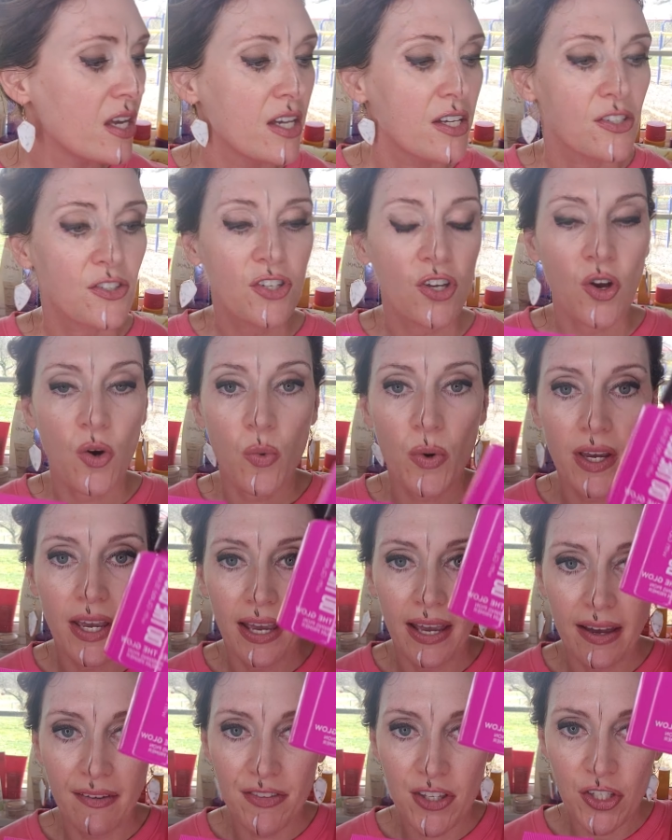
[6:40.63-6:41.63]
So we
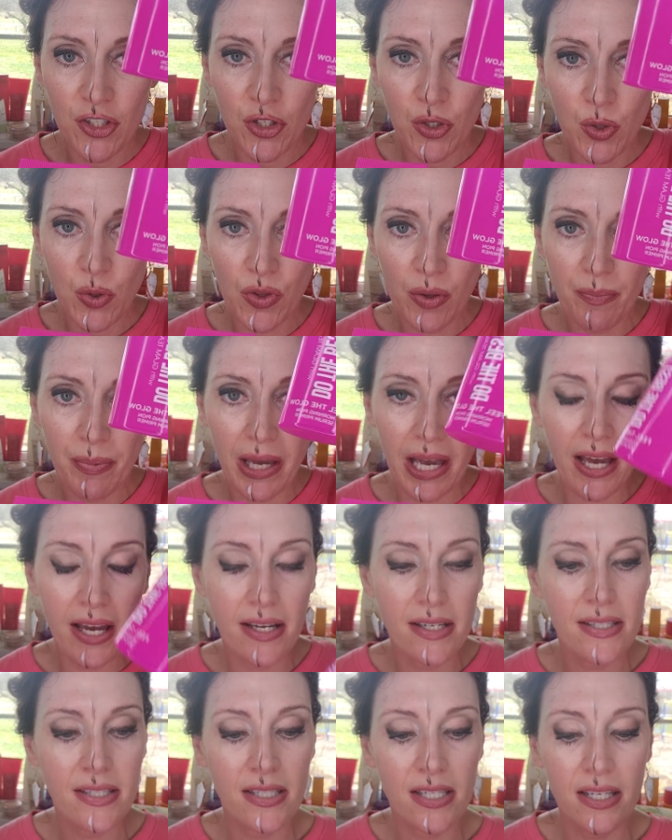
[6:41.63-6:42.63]
have the Do the
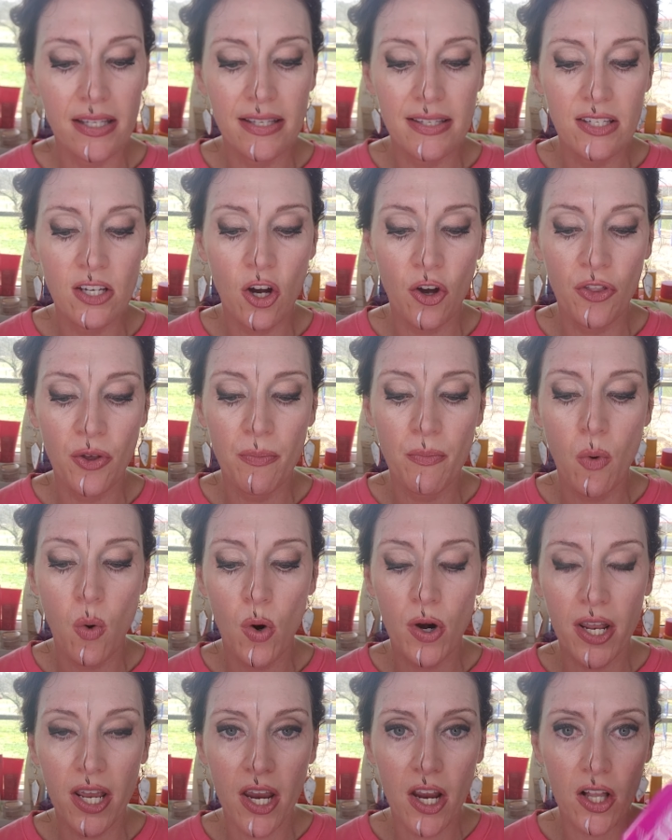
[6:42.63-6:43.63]
Best. It's called the
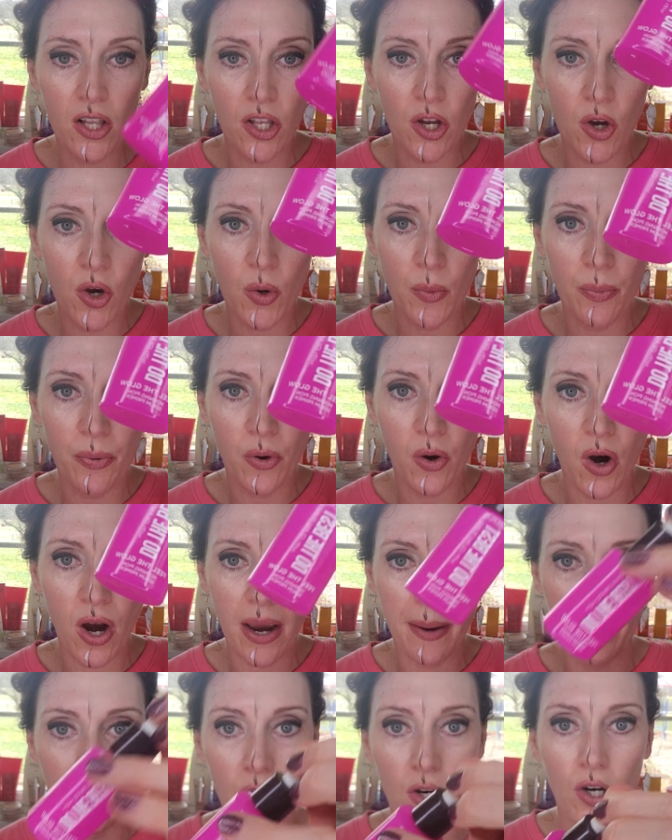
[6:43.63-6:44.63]
Morning Glow
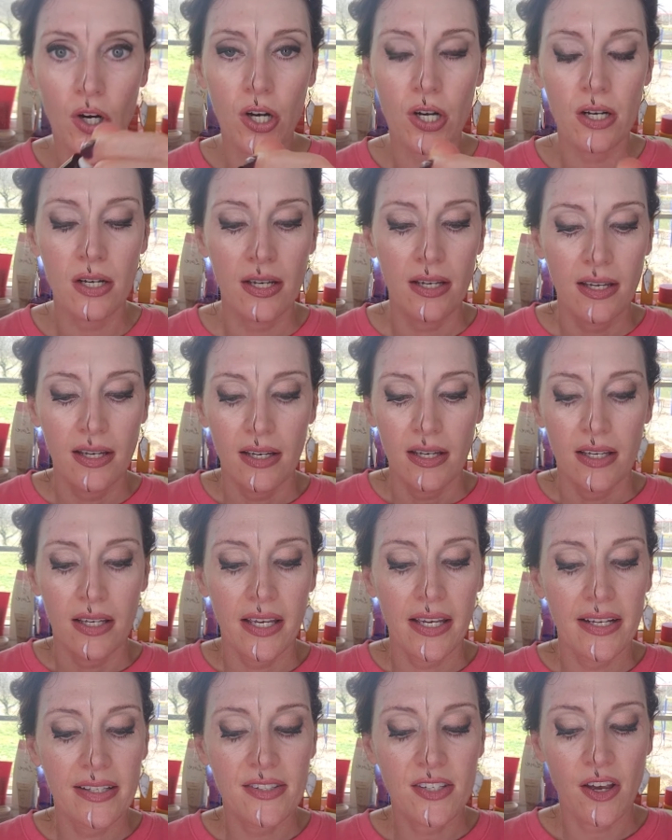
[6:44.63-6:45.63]
Primer.
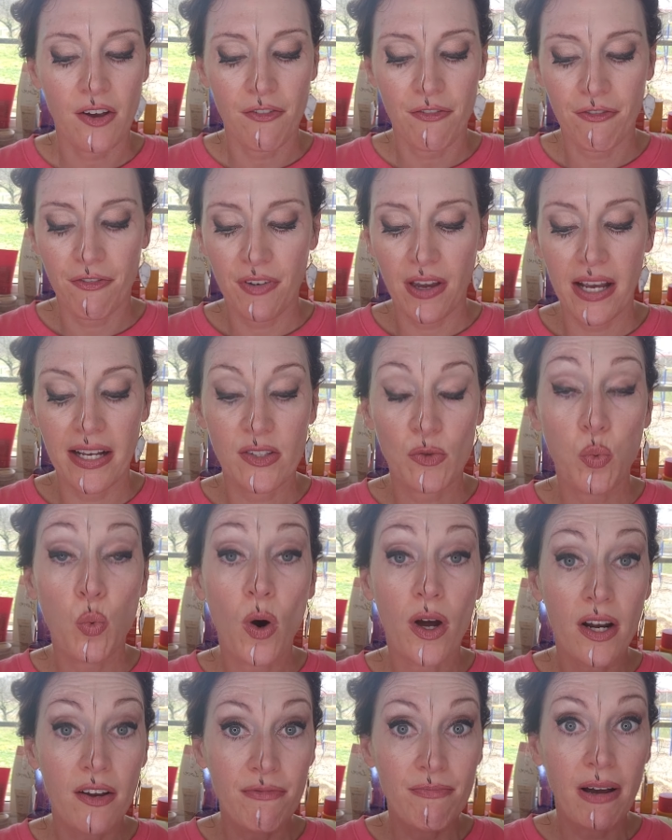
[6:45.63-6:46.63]
It's
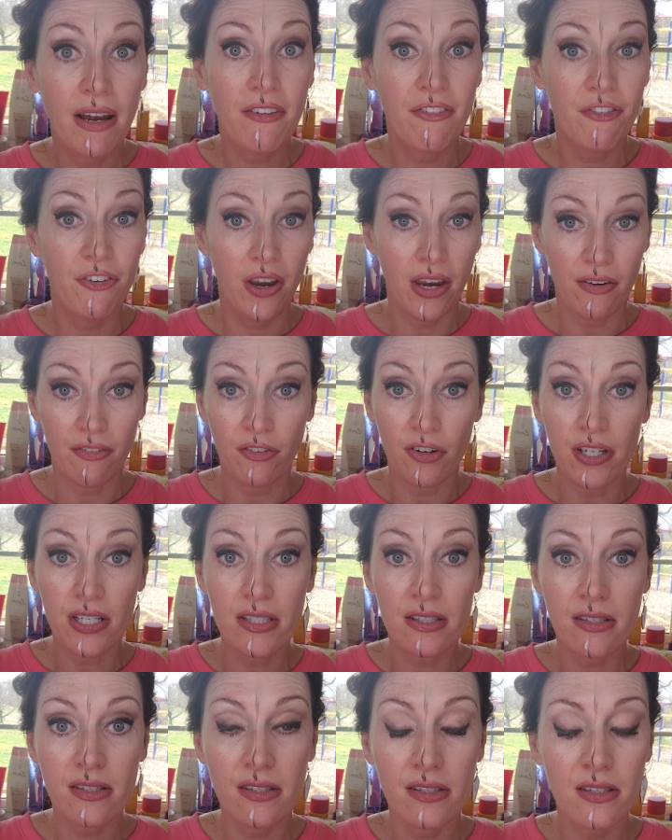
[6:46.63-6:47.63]
one of my
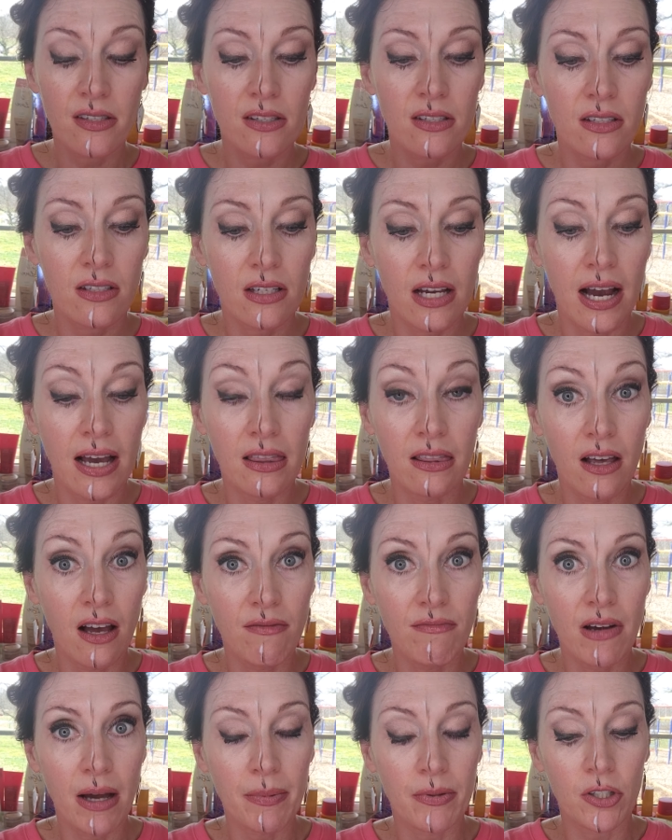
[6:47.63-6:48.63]
favorites. I love
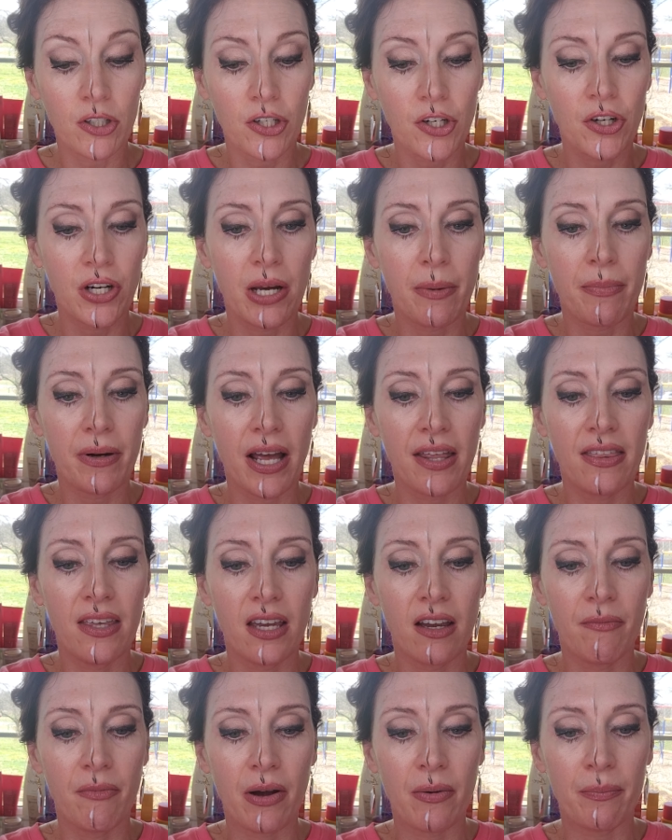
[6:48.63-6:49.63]
my BlurCream, but I
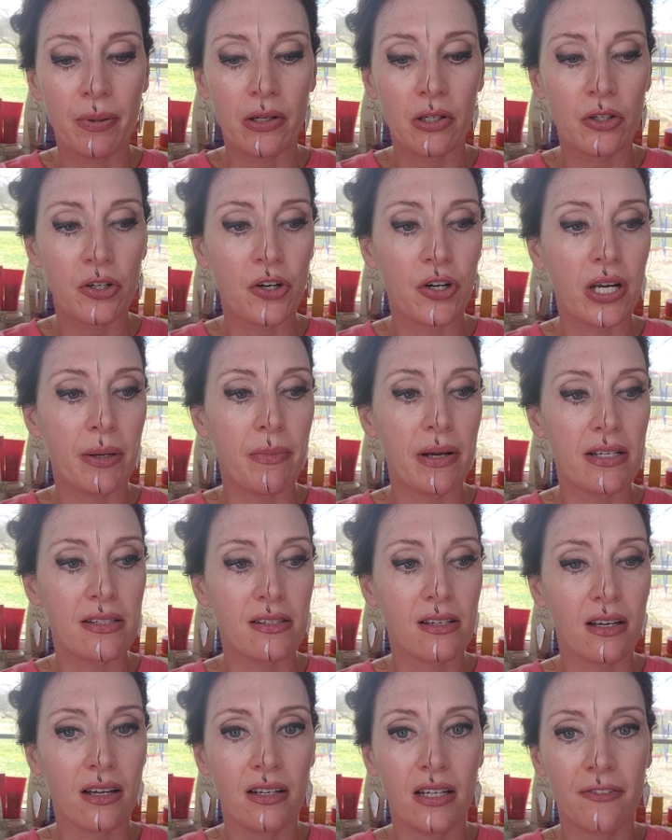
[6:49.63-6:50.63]
think about BlurCream
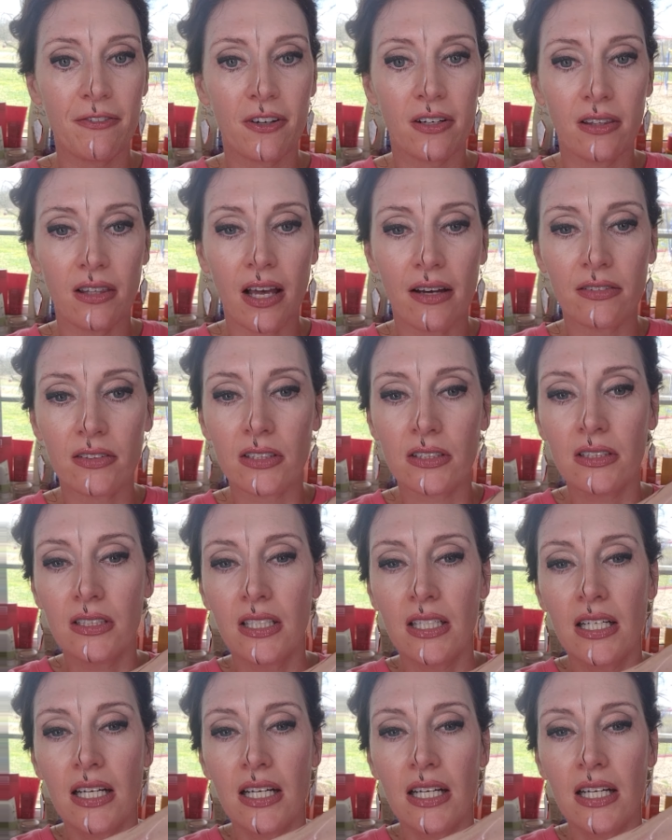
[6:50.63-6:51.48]
as a different level.